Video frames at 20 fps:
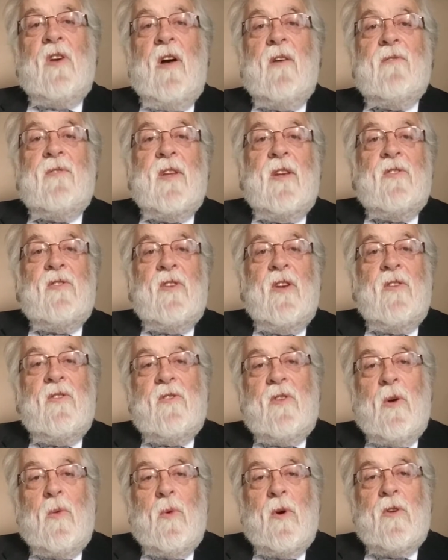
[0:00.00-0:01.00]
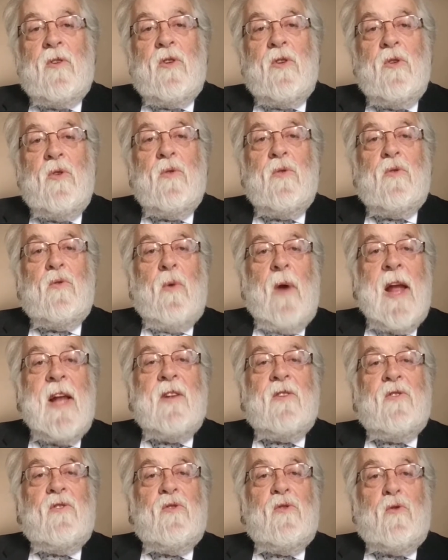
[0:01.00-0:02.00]
of this is there were two
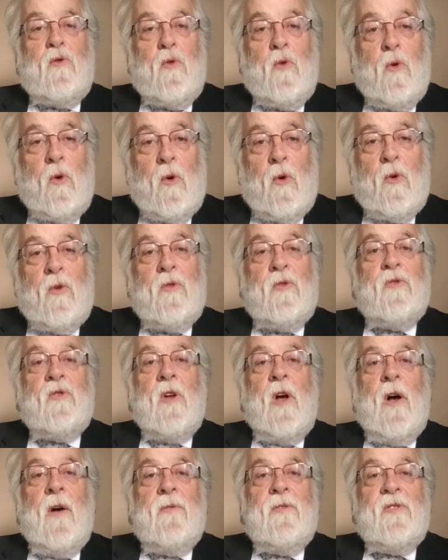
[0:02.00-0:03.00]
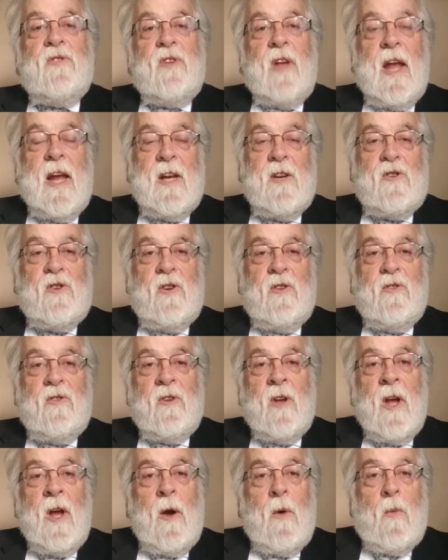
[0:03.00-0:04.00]
great schools of
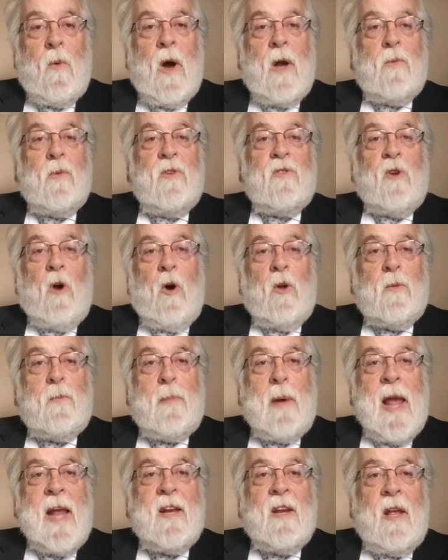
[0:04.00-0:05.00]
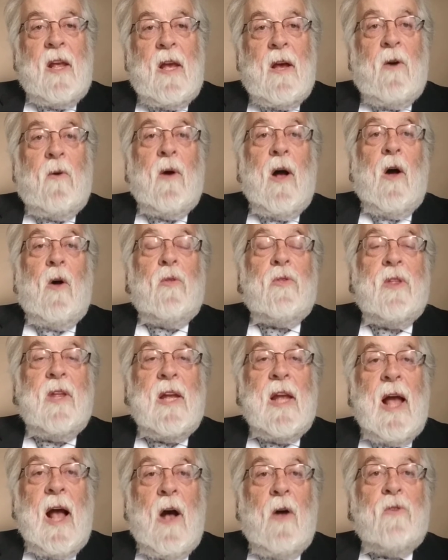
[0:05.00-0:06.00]
sages. One was called Beit Hillel,
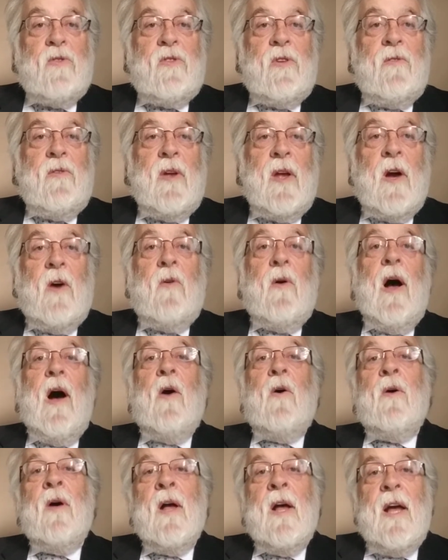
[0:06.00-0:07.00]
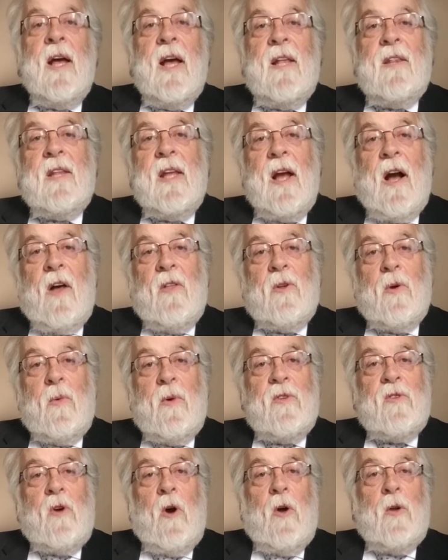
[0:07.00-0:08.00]
the house of Hillel, and the other
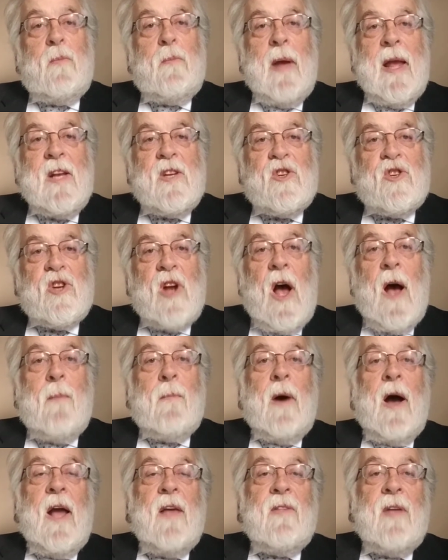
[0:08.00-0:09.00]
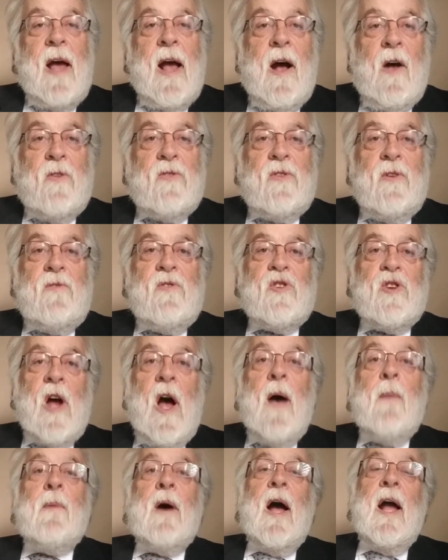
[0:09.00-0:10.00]
was called Beit Shammai, the house of
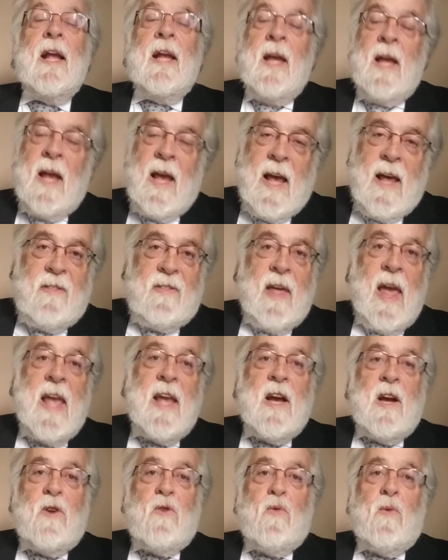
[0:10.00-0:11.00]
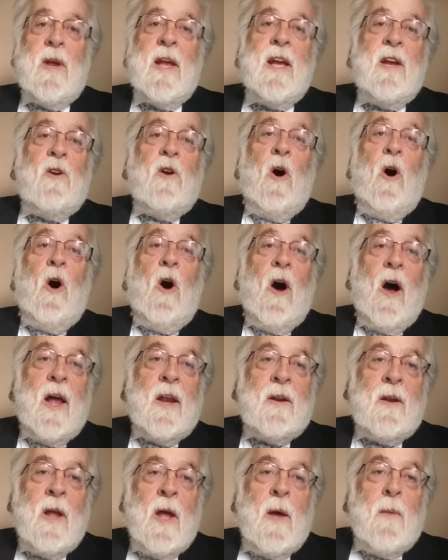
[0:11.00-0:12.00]
Shammai. And they agreed
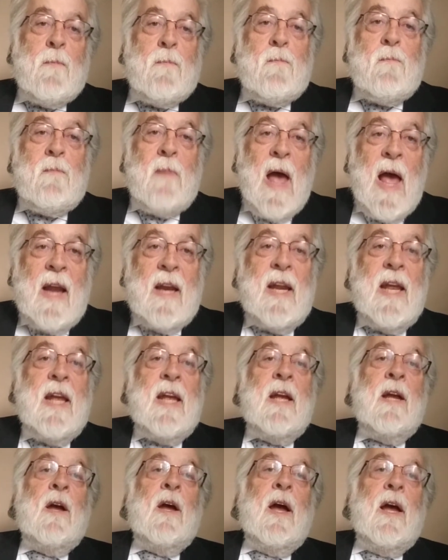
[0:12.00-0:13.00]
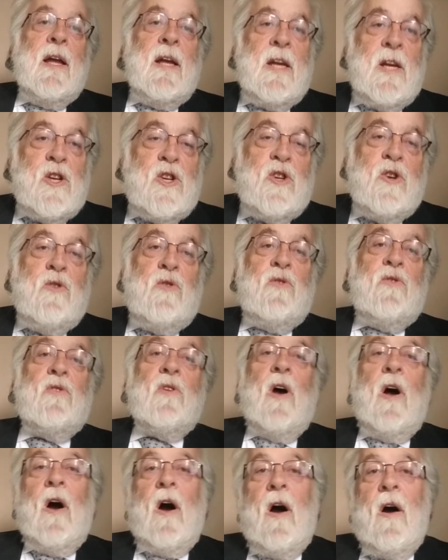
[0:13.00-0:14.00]
on many issues
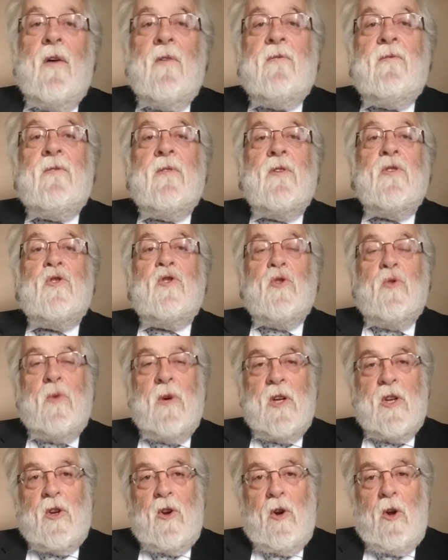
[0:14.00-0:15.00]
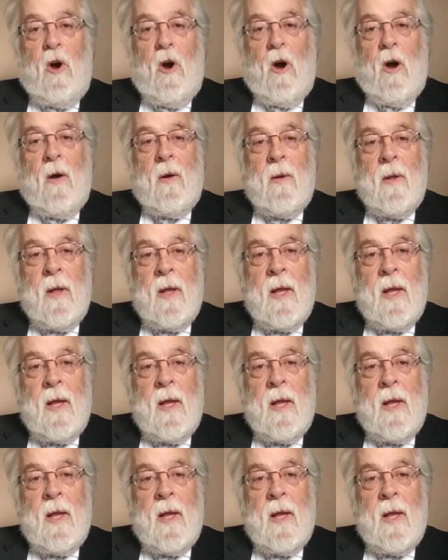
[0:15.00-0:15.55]
of Jewish law.